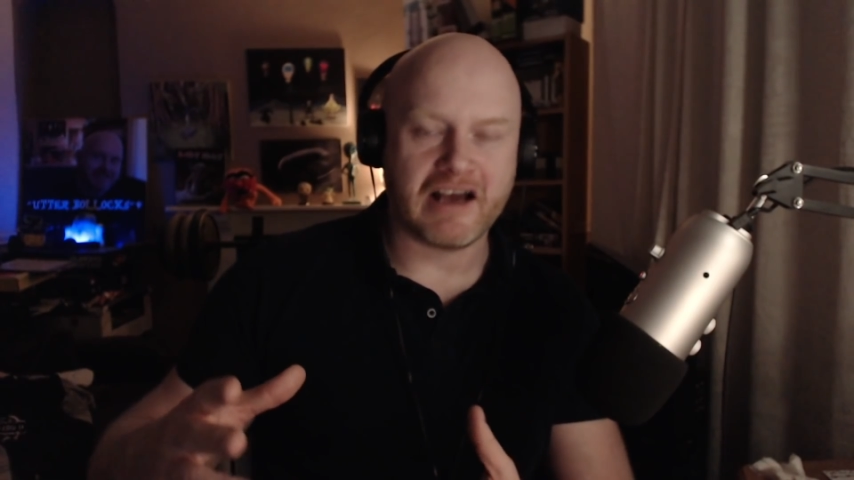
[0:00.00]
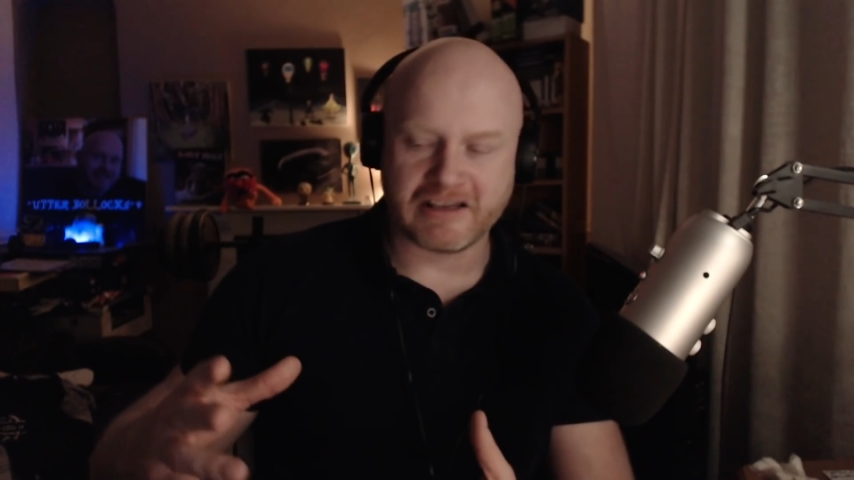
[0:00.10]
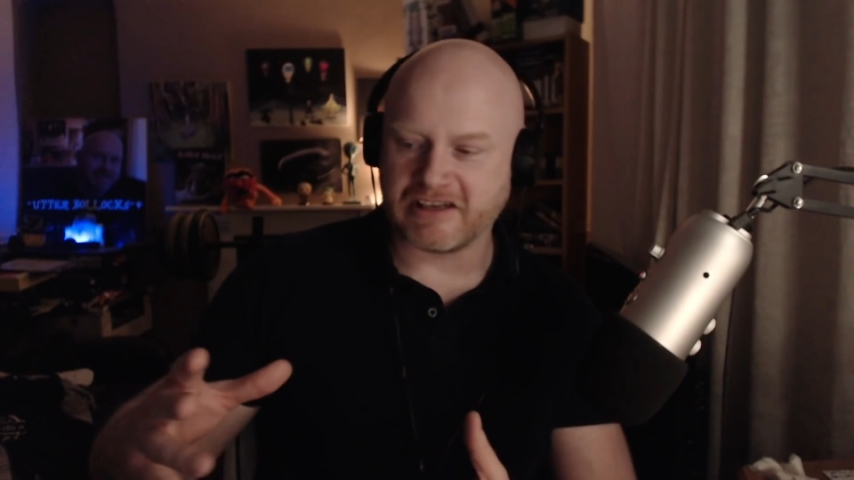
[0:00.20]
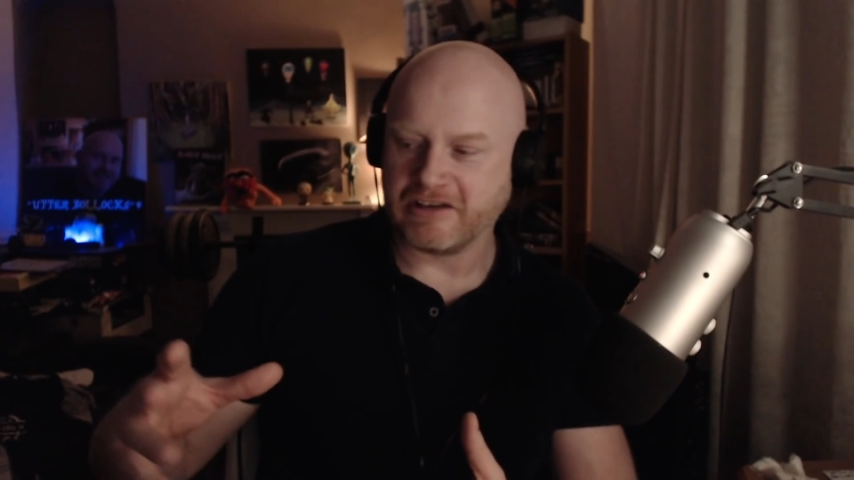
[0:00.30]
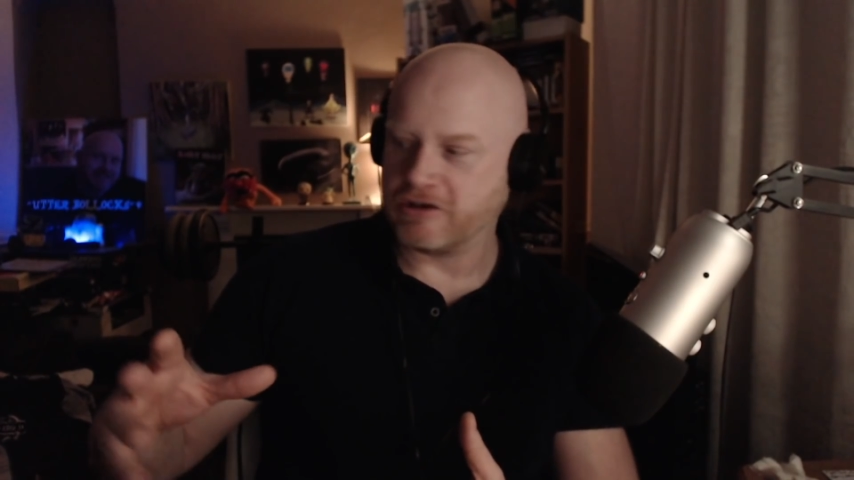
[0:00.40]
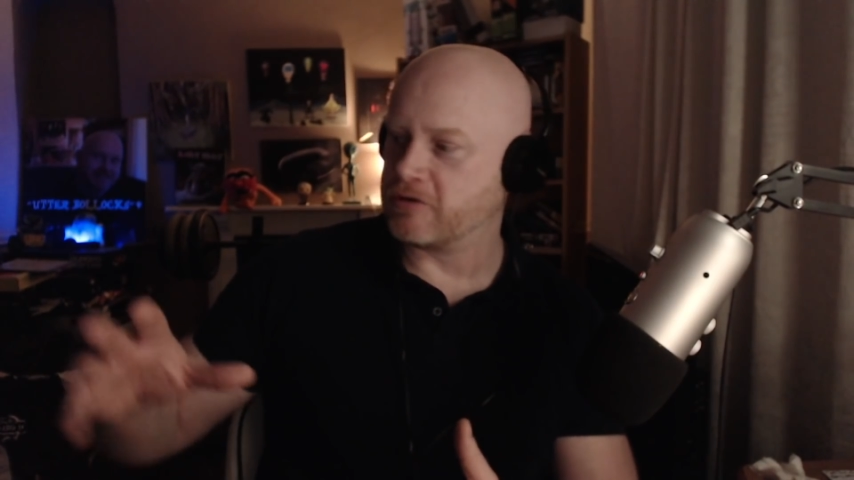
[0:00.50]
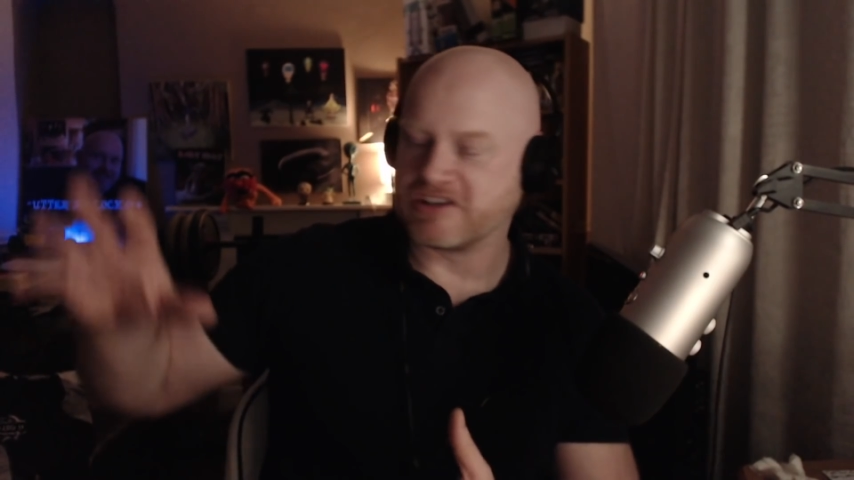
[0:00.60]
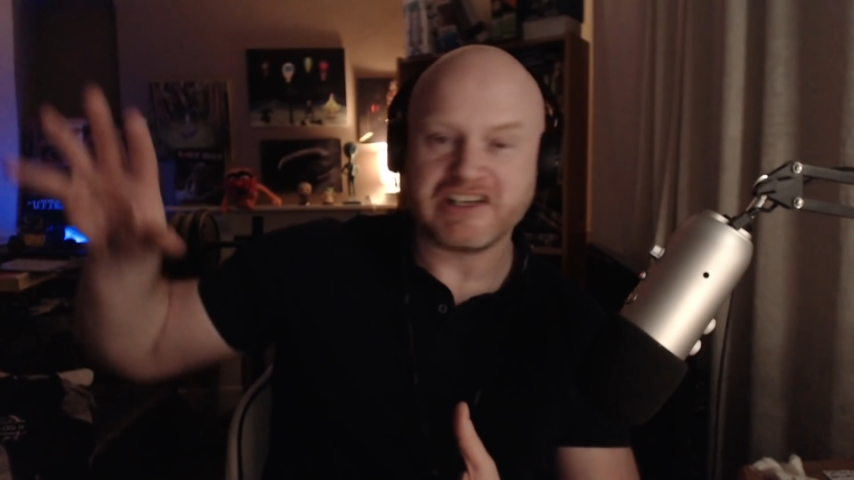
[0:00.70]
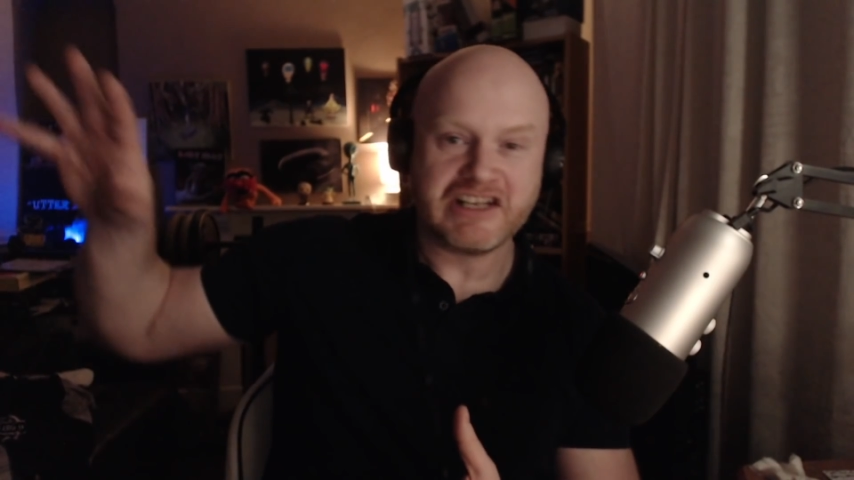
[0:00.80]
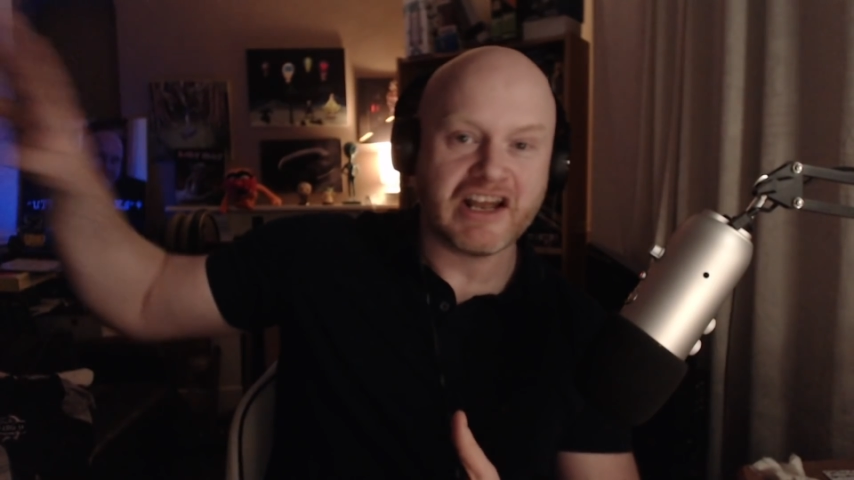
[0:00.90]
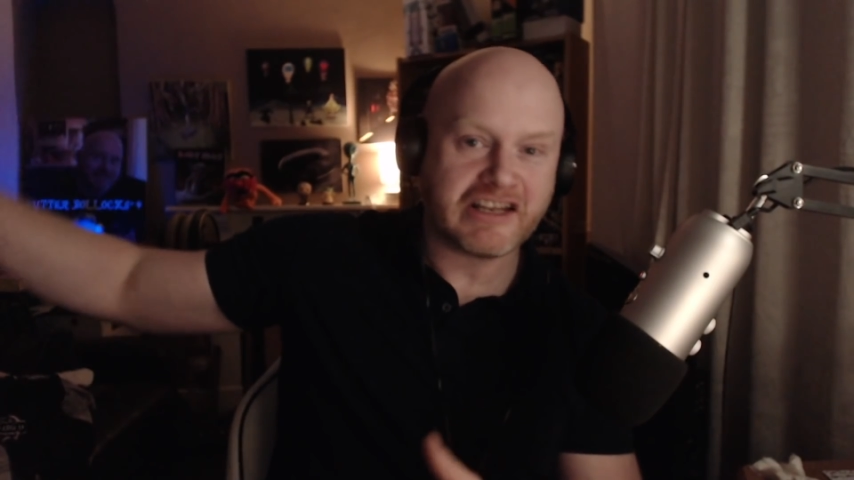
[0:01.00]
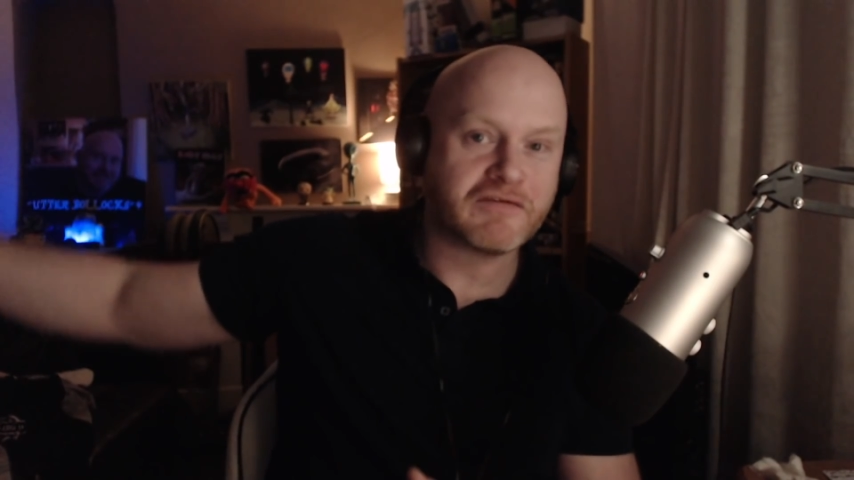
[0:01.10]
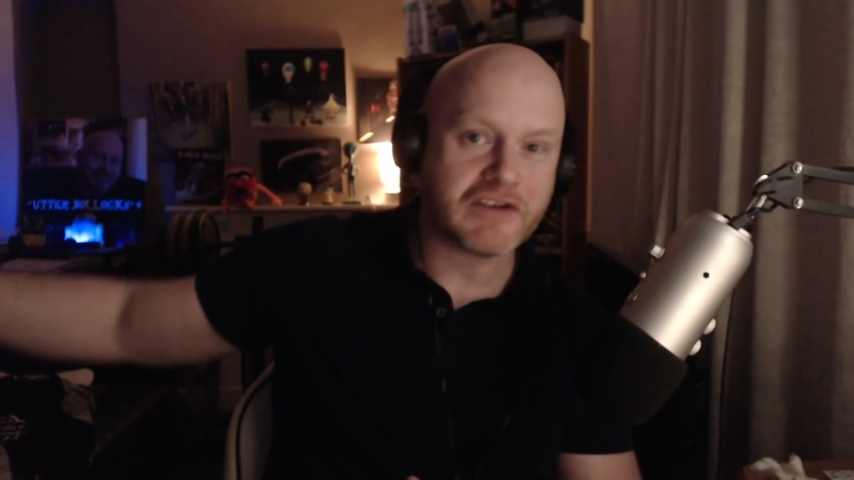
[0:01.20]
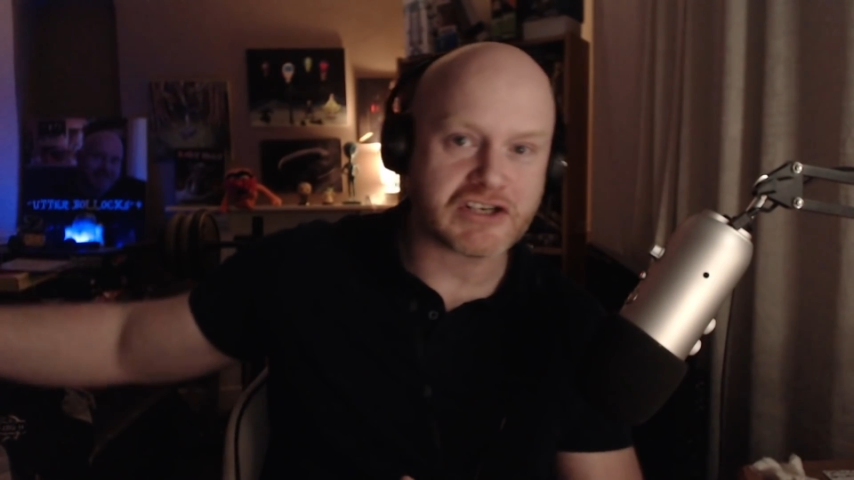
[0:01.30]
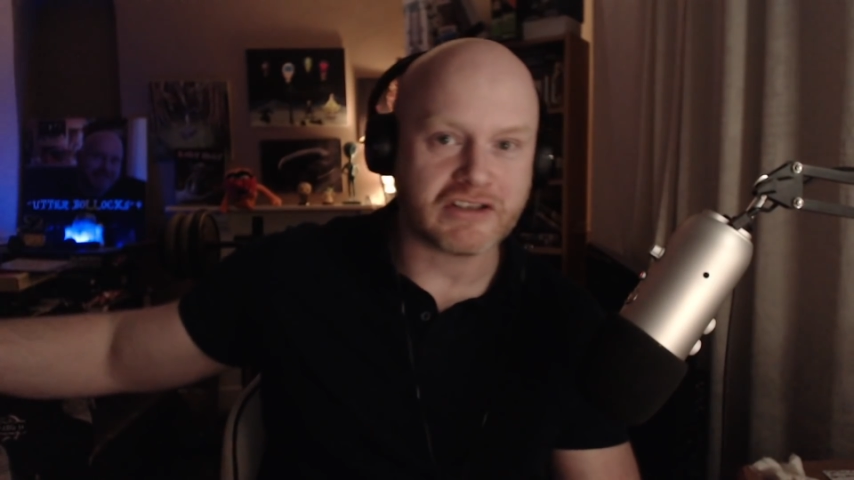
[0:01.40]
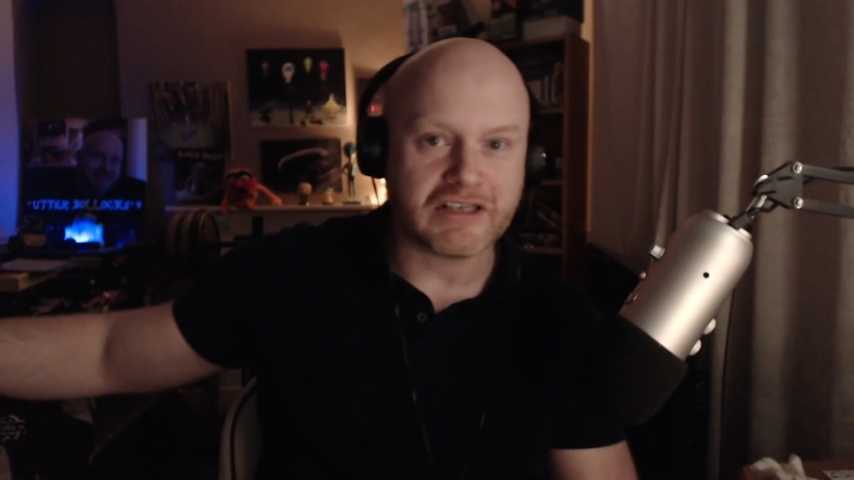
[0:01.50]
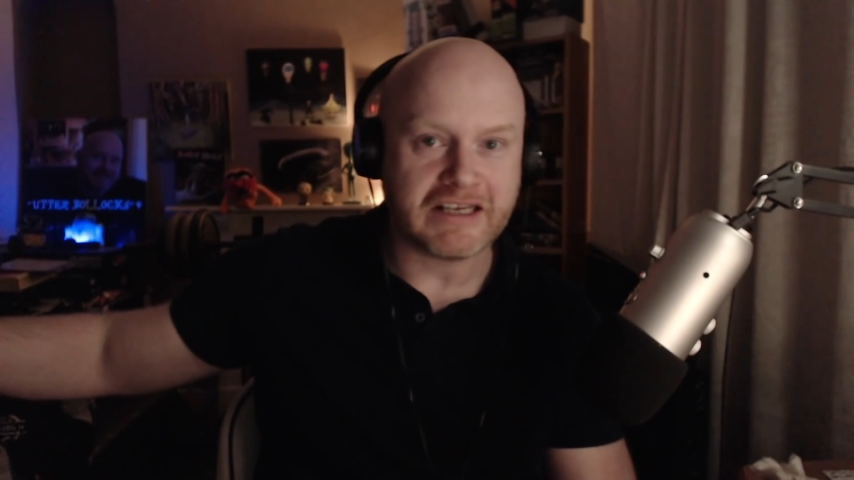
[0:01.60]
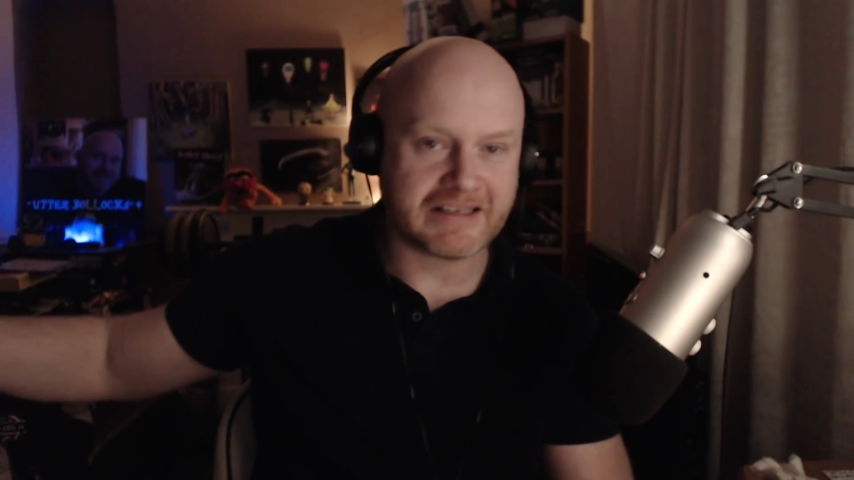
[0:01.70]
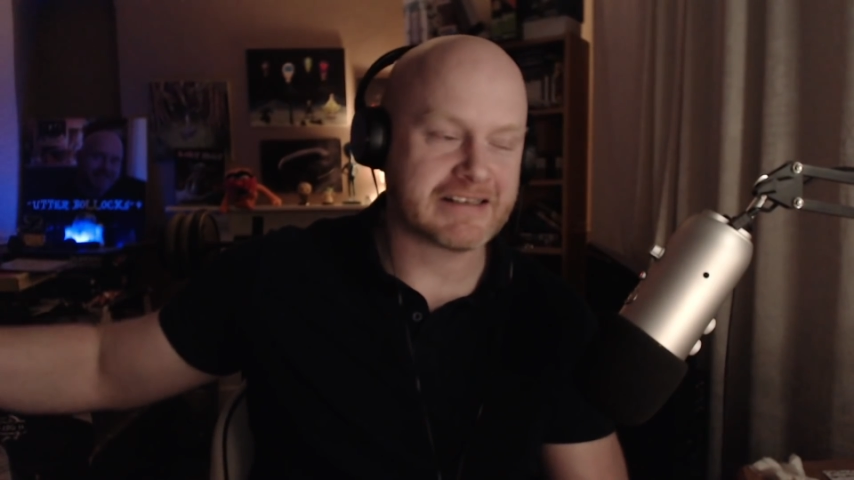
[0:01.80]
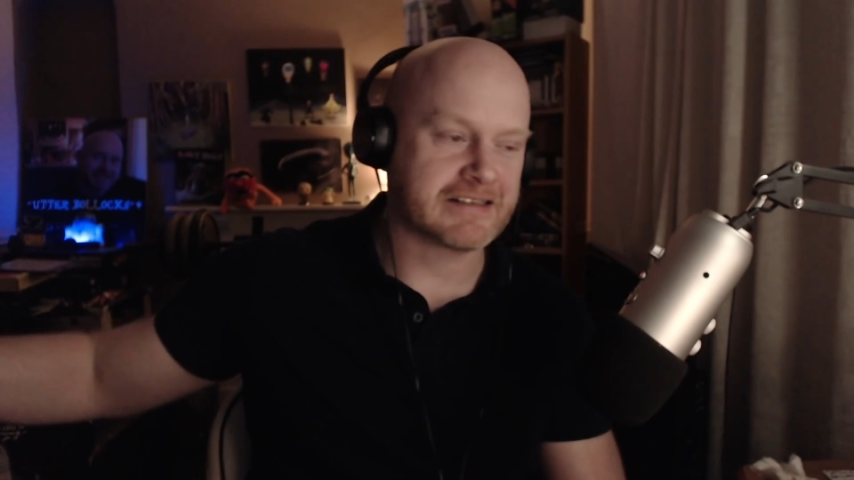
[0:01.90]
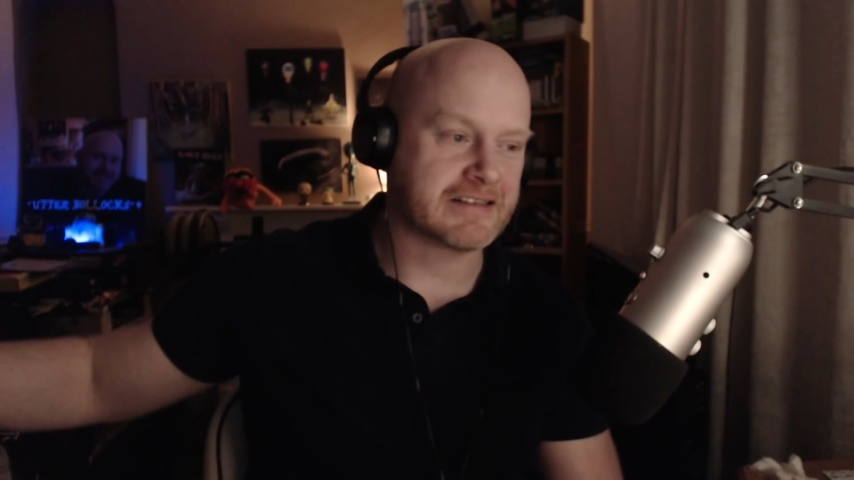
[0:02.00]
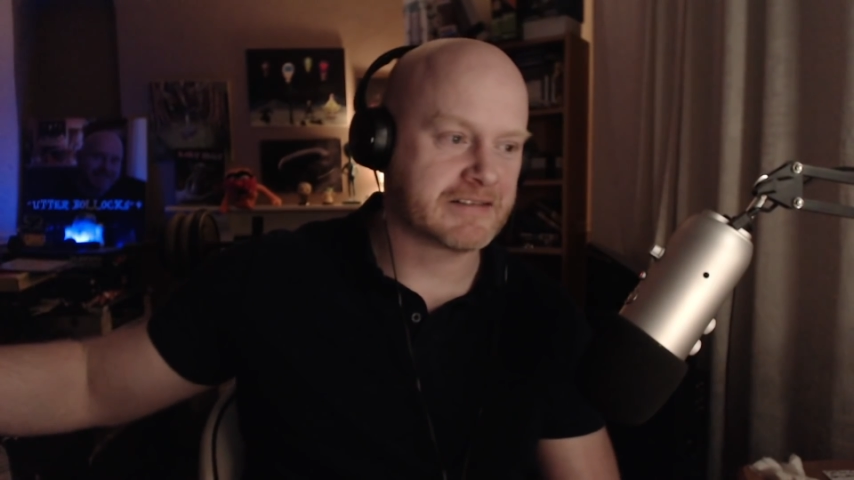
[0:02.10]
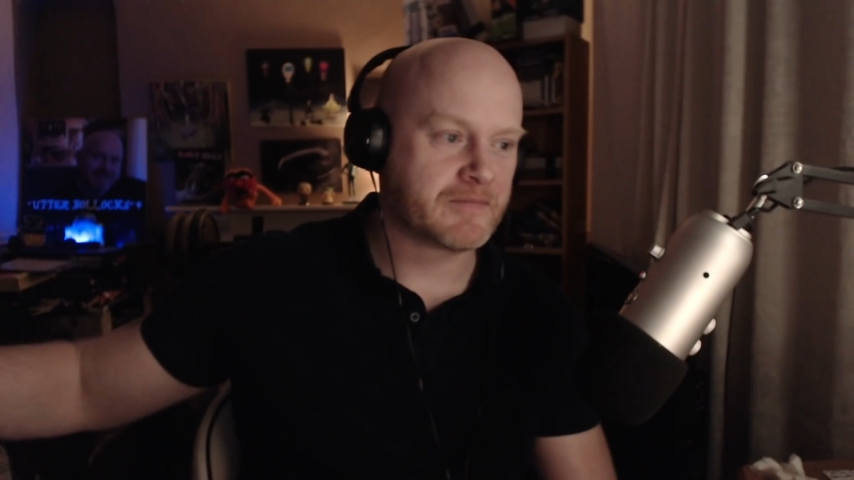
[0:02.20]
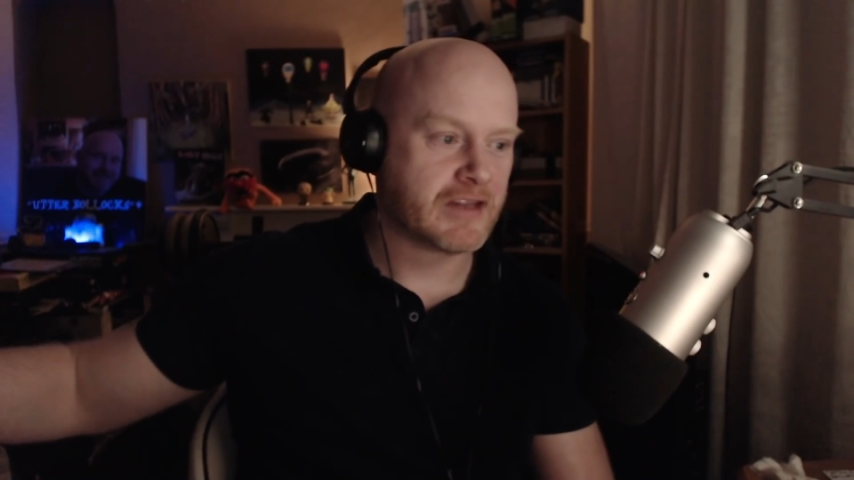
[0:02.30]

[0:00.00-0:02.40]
as in you can see night vision. It doesn't.